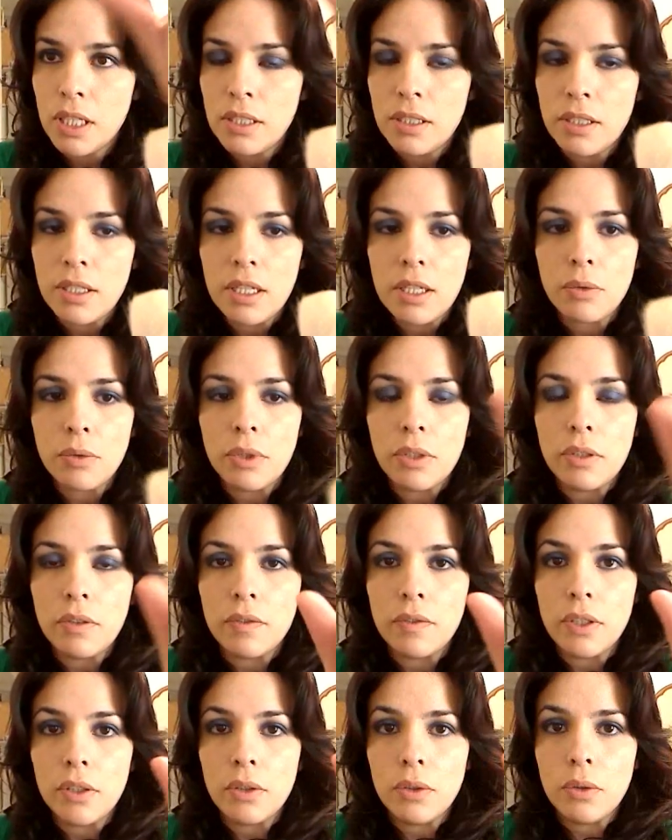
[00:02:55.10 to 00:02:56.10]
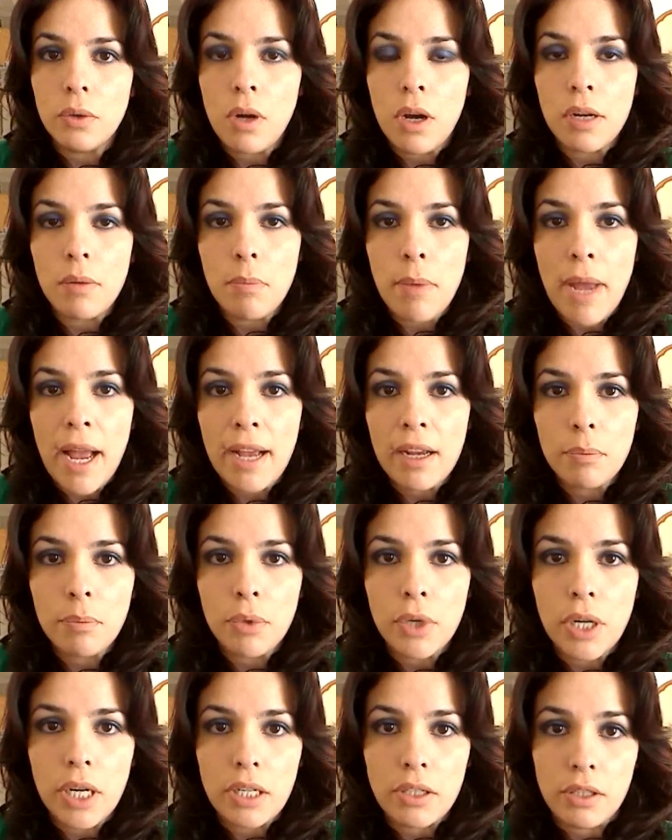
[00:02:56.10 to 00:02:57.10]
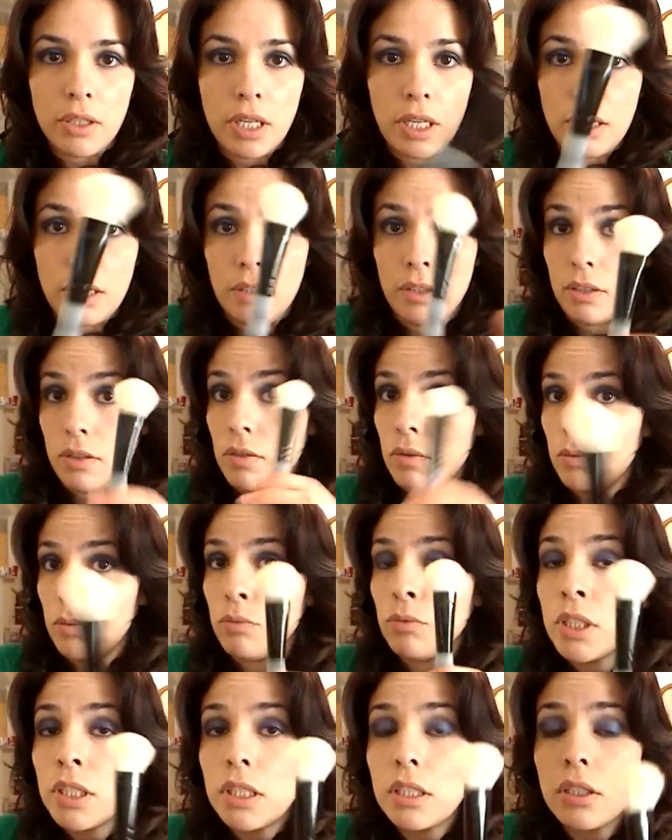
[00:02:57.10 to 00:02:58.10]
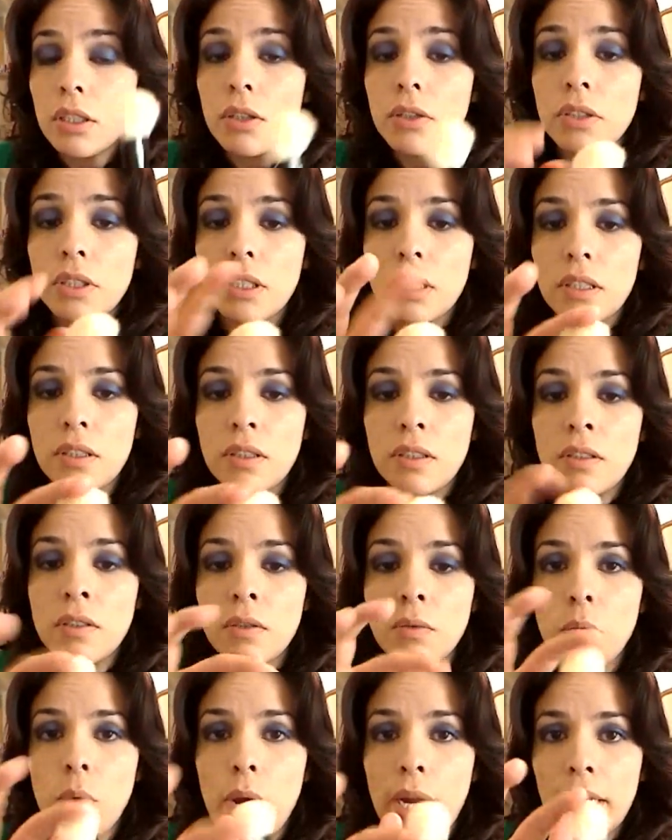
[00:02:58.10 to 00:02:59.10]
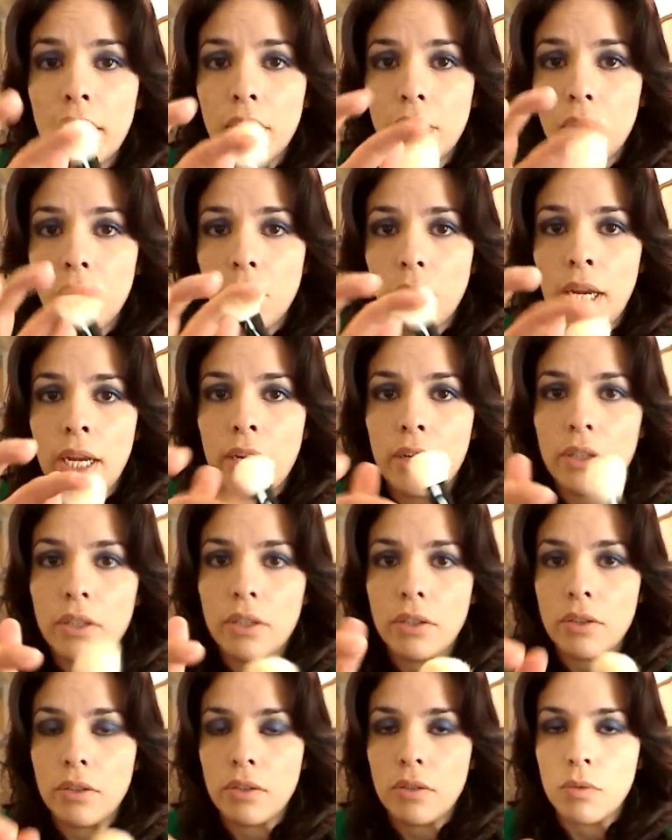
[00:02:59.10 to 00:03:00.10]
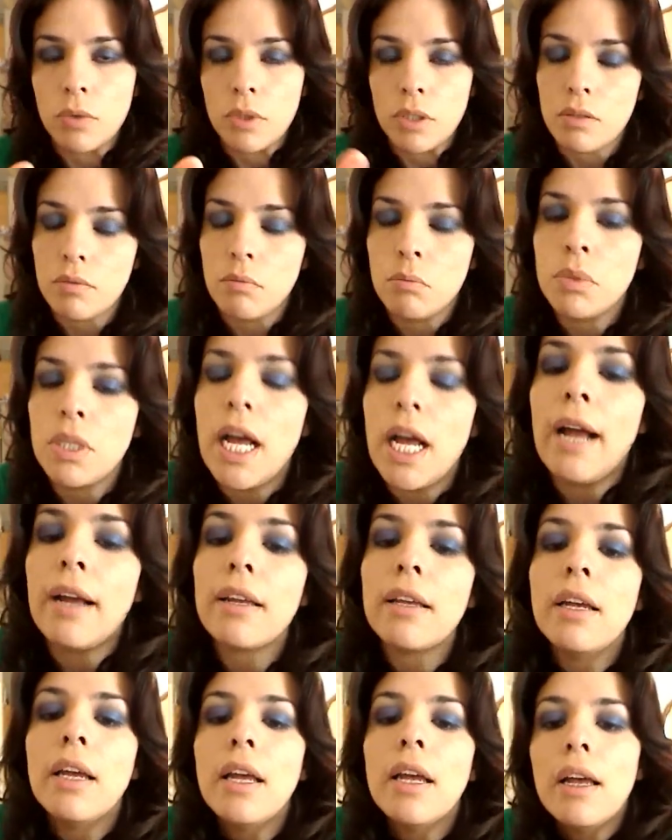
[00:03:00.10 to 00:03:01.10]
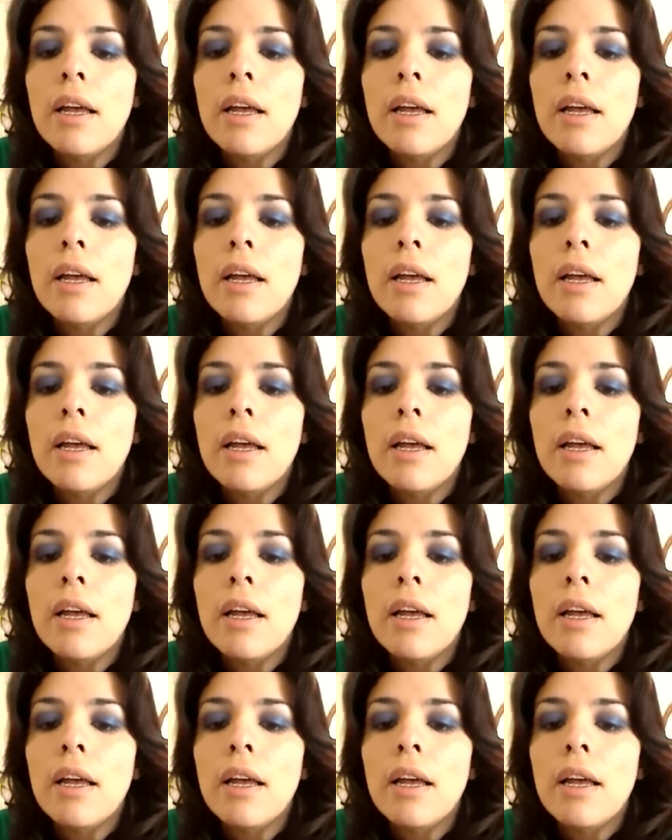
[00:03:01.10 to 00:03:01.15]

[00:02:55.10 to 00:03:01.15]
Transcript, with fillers: that did a review on a MAC brush that looks really close to this. This is white goat hair. Hers was black.